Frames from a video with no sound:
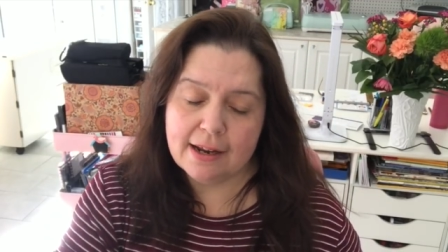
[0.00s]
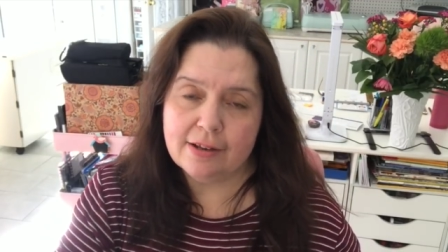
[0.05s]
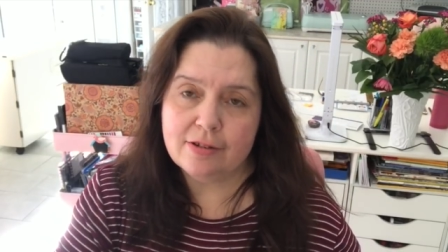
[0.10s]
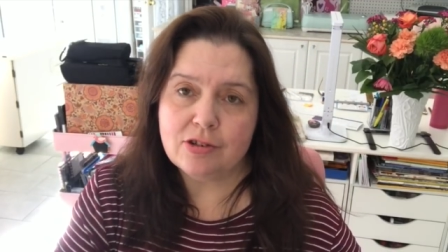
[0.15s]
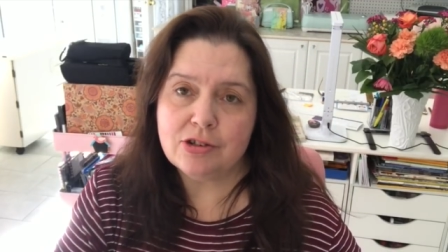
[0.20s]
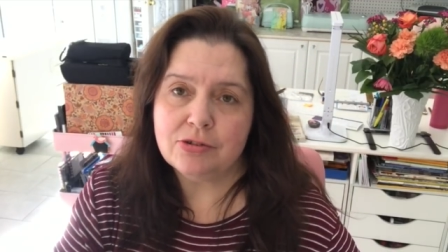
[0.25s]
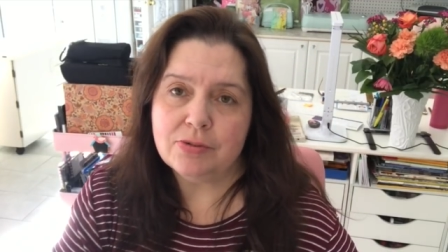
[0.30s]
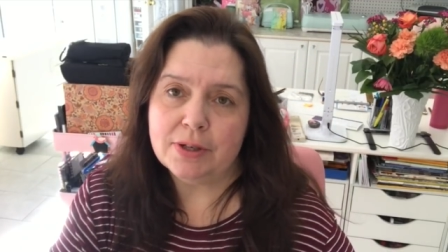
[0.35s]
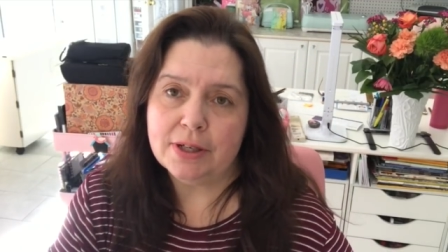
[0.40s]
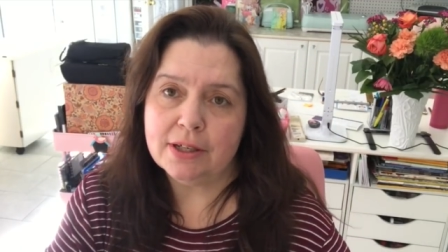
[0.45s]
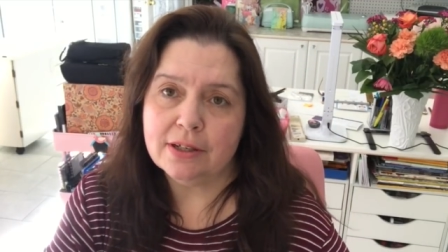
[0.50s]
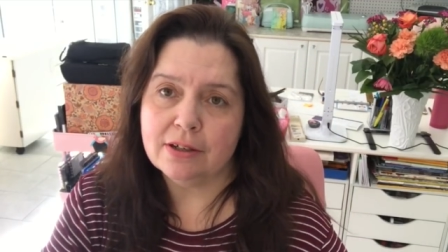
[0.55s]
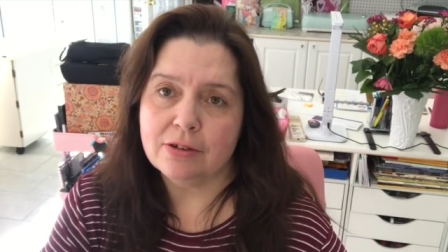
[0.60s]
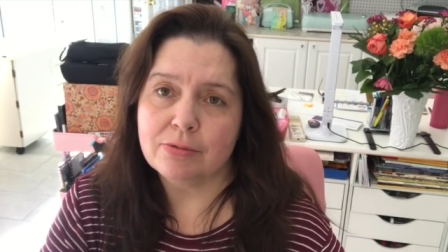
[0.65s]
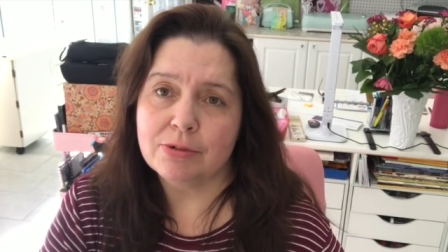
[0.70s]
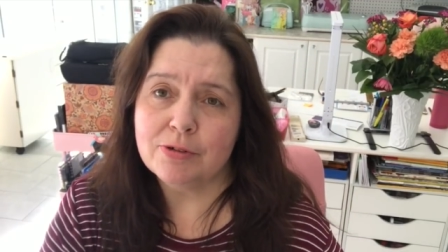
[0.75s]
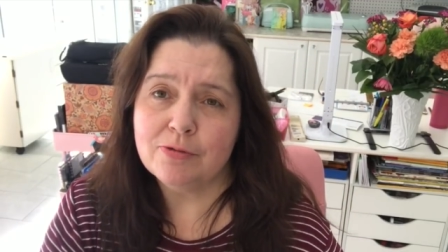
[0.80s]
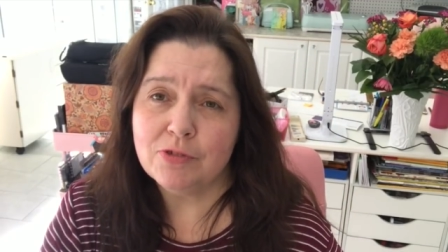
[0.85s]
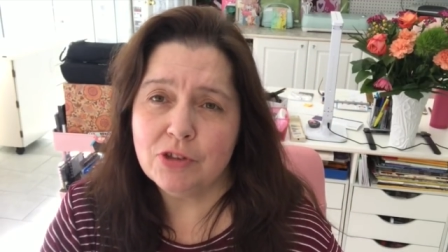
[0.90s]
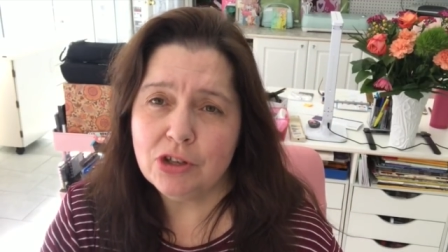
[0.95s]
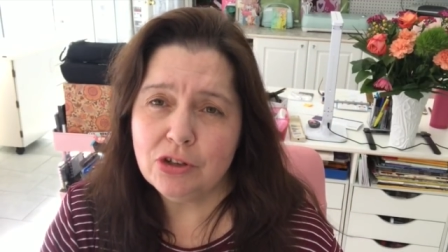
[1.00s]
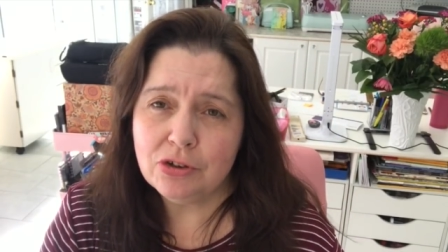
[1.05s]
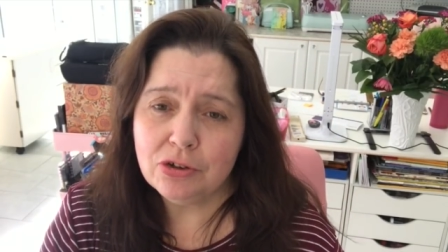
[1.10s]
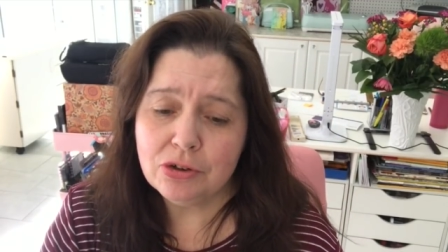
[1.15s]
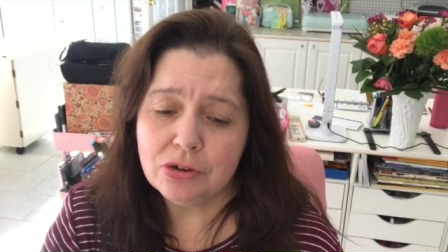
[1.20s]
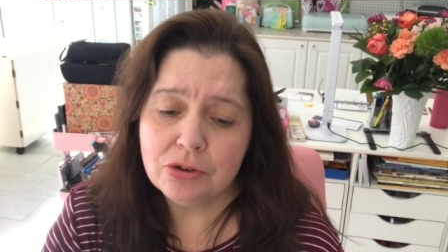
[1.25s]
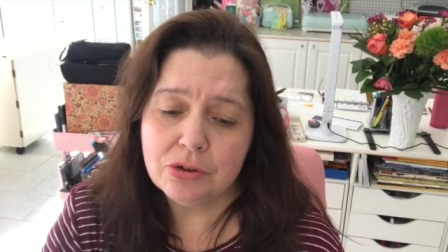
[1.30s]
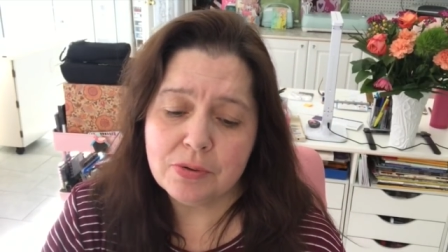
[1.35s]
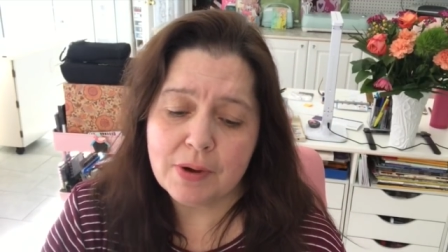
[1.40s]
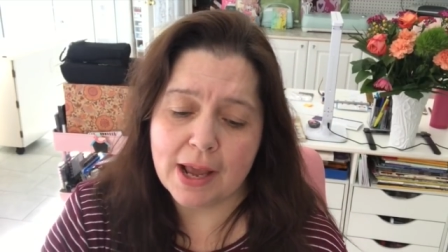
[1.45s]
and doing a
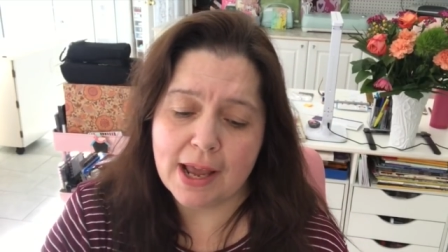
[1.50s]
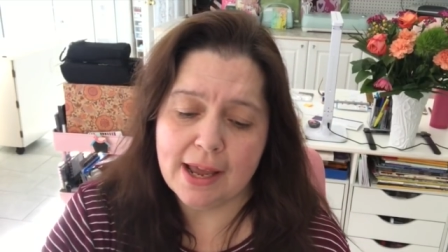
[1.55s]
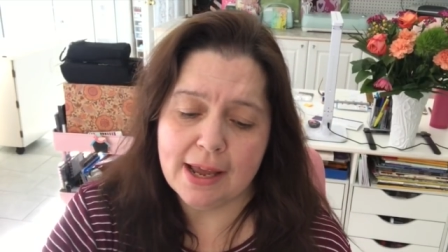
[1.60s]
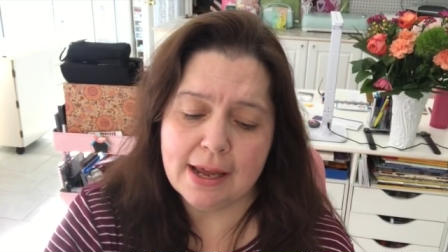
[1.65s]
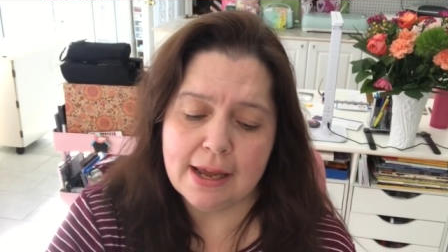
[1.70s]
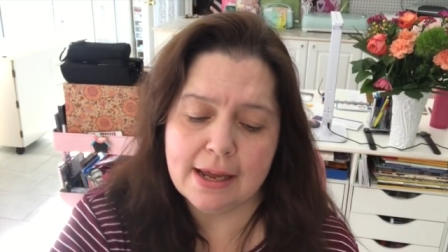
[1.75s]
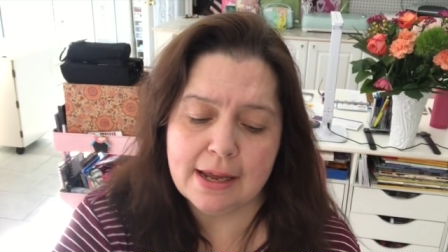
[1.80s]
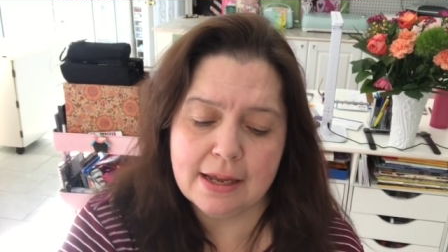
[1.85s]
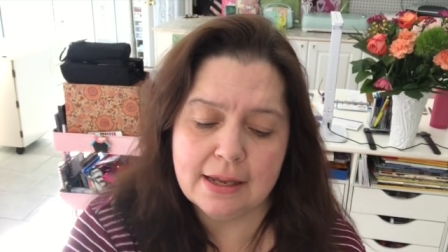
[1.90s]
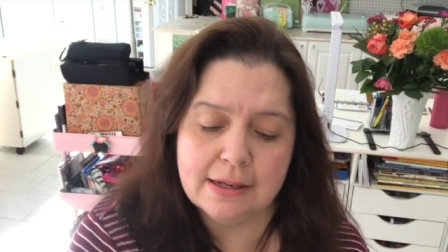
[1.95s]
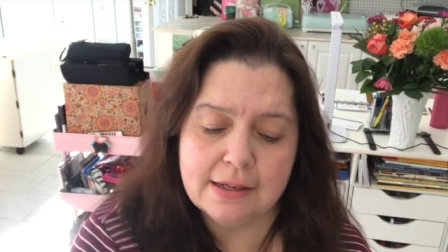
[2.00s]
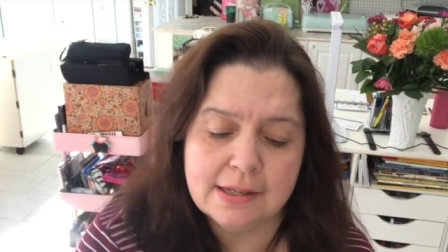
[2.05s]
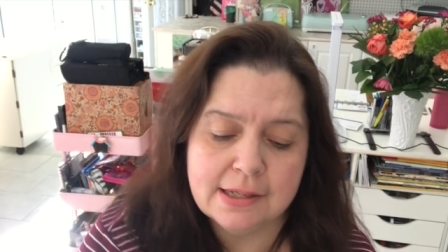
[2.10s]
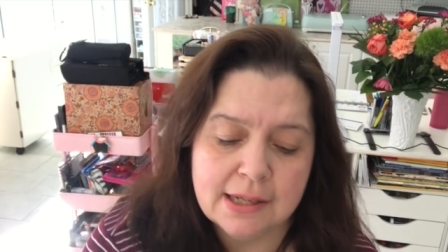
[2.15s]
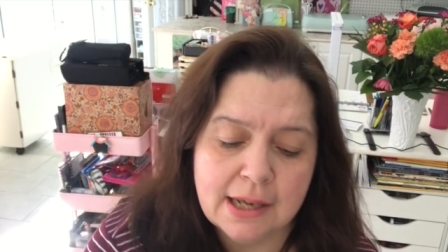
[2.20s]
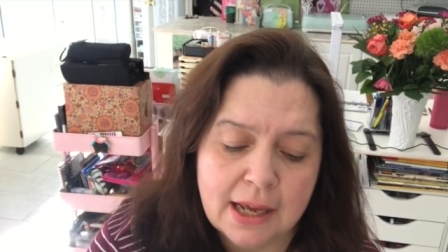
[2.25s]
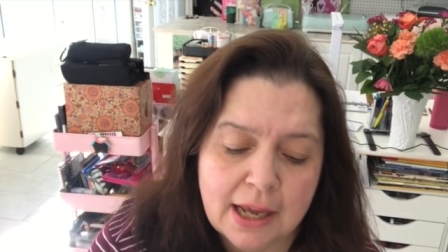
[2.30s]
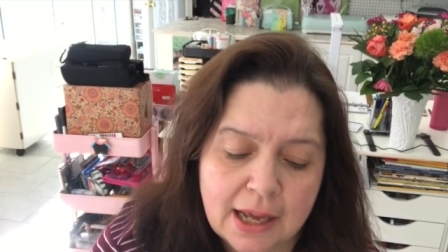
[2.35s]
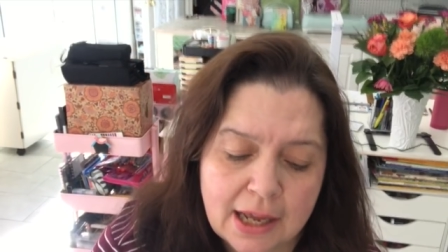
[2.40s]
review, and